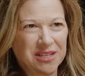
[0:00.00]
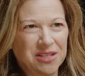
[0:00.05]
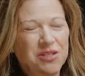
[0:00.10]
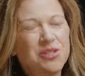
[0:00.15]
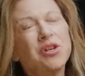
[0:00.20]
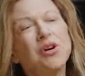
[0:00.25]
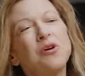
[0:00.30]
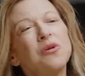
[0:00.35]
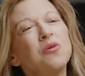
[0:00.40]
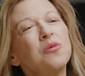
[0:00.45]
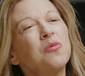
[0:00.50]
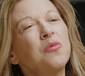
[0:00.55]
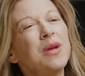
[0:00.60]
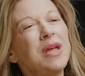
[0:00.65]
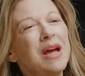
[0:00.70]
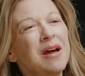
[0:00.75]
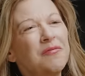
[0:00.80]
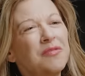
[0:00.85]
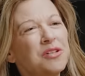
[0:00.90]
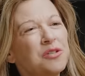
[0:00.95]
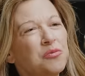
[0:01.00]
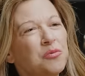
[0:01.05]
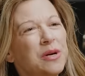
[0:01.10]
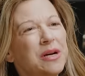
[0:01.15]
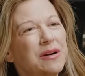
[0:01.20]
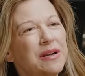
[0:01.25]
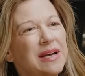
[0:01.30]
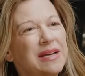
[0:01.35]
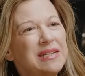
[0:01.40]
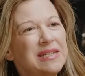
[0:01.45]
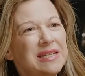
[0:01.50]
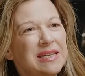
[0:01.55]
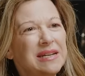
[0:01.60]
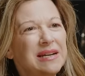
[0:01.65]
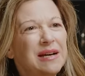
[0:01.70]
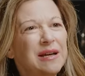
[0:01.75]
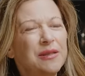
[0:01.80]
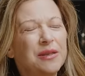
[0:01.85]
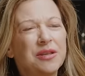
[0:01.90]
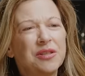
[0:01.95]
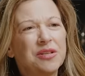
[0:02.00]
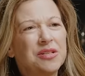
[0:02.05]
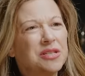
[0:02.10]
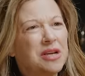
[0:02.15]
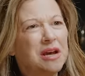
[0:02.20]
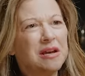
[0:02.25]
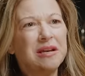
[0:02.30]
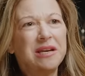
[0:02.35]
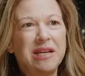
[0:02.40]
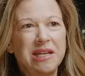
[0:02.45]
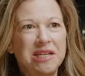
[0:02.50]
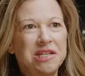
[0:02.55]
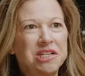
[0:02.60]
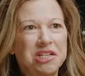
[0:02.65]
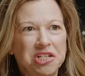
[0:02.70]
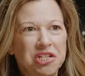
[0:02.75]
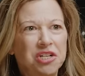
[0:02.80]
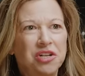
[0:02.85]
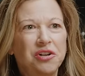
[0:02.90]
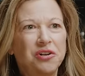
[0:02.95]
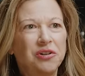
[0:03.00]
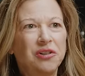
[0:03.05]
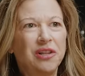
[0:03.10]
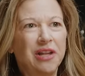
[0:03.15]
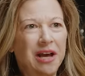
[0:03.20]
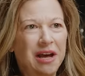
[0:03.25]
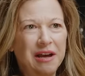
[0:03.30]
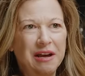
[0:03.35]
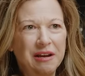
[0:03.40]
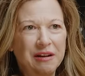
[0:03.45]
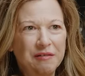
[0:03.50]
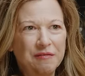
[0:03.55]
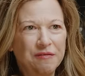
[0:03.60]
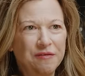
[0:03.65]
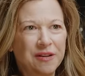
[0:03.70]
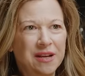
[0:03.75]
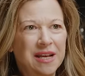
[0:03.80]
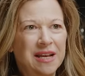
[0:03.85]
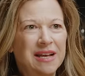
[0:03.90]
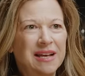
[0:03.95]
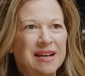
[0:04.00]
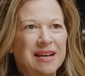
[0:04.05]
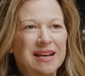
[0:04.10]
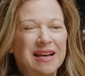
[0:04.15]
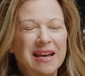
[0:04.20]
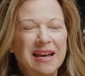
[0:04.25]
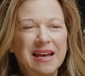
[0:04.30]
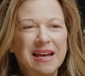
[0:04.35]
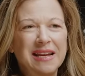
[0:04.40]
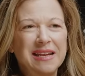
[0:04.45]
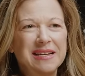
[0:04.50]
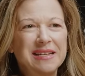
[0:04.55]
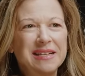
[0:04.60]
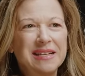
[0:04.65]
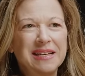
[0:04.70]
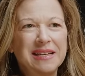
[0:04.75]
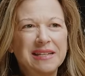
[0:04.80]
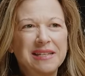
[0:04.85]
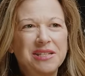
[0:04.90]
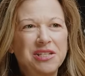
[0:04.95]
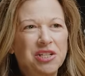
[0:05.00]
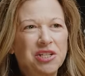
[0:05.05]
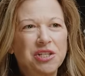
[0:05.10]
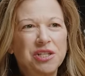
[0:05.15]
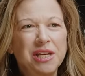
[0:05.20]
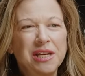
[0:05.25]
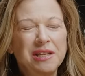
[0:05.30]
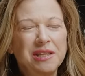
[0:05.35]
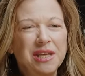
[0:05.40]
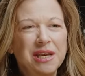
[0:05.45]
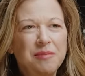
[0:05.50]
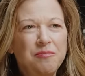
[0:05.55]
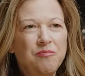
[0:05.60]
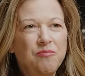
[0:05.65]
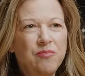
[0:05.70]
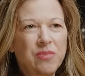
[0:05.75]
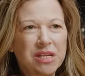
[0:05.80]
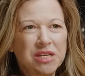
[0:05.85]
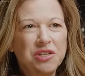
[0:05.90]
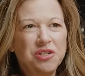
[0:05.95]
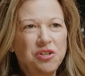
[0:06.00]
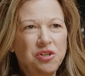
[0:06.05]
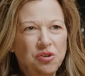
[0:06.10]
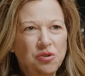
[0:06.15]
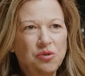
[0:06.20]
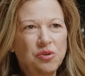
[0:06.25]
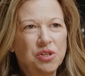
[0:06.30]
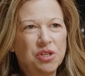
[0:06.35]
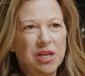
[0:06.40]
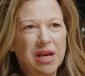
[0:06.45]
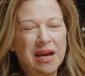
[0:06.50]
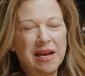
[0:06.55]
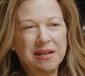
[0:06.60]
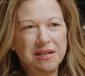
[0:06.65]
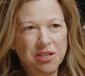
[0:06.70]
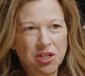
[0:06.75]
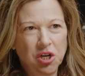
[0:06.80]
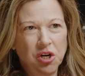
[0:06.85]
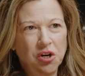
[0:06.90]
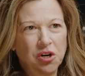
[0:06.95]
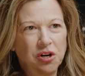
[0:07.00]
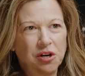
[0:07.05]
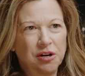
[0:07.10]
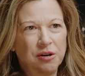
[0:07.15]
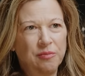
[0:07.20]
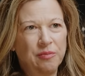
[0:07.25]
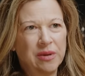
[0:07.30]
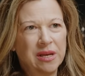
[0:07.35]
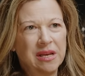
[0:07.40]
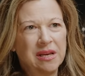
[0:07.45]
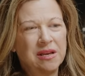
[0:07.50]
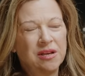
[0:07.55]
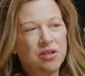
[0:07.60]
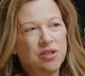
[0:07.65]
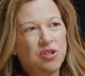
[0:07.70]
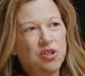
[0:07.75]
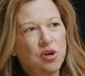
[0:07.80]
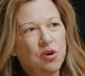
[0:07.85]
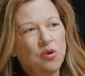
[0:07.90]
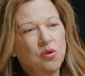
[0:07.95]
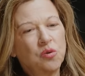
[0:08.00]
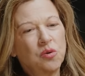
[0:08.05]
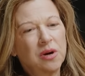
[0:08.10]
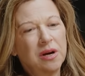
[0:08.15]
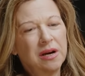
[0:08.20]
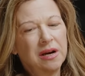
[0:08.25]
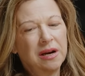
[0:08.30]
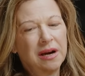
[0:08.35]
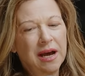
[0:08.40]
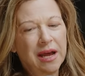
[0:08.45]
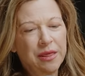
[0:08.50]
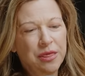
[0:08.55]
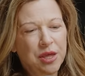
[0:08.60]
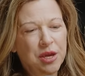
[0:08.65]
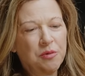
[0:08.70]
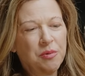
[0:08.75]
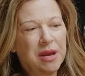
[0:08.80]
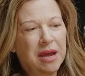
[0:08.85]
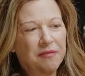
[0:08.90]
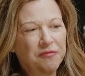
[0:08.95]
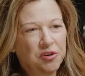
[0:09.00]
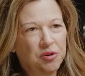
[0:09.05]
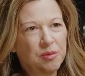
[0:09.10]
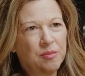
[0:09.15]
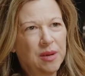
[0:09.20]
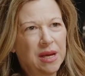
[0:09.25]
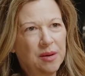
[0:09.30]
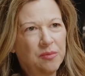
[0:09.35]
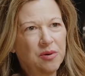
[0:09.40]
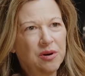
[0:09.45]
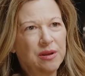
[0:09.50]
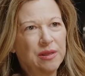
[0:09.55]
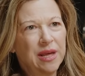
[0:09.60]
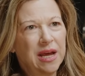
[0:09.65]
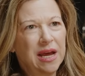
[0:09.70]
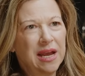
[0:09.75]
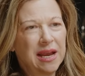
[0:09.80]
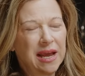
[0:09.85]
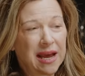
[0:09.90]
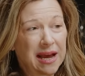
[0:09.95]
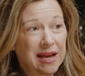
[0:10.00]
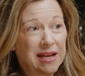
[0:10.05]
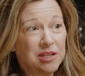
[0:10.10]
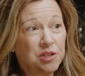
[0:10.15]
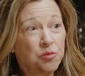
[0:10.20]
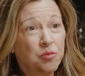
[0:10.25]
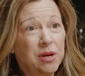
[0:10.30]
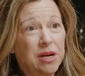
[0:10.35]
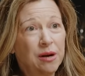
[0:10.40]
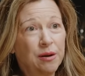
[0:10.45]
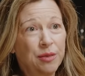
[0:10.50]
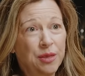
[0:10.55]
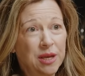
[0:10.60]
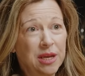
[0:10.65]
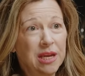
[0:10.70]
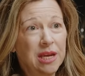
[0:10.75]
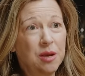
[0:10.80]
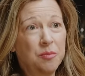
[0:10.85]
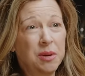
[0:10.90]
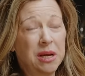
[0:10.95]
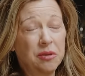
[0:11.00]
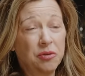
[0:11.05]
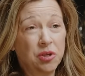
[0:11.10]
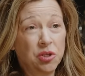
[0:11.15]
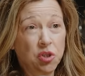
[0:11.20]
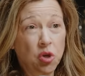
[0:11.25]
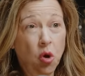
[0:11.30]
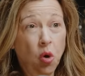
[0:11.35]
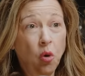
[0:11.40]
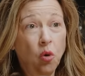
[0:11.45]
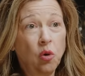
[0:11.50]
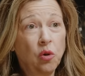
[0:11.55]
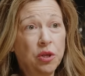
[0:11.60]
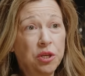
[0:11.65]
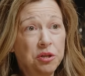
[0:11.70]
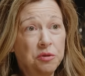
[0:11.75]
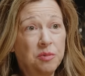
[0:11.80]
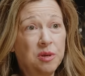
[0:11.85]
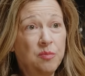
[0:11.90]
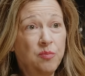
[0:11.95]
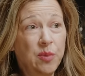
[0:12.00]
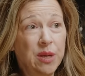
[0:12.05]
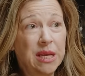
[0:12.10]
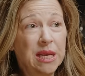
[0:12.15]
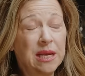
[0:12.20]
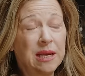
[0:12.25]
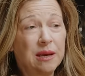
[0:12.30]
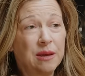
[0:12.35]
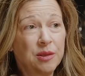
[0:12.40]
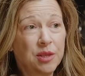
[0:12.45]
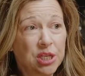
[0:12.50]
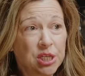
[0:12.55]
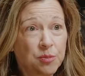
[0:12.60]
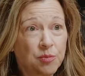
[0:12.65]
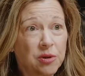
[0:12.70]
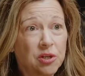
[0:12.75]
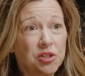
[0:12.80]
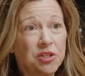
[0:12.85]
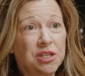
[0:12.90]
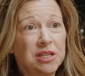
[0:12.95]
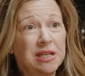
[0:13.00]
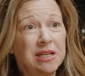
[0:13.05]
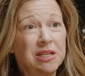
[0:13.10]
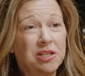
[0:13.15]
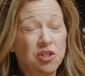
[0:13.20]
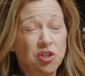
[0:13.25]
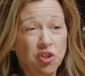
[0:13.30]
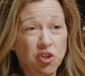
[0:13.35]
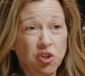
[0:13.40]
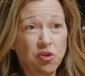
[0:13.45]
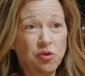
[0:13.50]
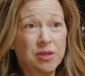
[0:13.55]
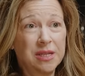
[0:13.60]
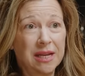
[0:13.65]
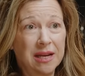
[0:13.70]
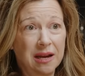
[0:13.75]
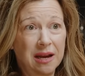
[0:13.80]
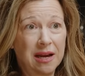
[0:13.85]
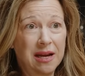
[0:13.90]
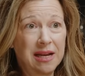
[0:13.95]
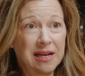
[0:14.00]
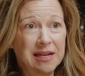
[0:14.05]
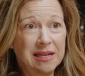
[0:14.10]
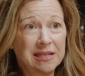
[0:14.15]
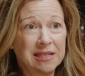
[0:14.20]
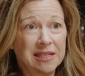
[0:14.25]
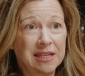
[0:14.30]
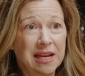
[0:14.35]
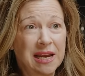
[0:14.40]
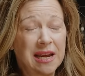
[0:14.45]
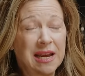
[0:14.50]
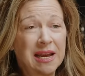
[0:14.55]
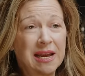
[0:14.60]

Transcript: So we have this weird idea that this unconditional love, and it's just they they misuse that term. So I think we have to remember that as we are thinking about this whole human being, this person is choosing us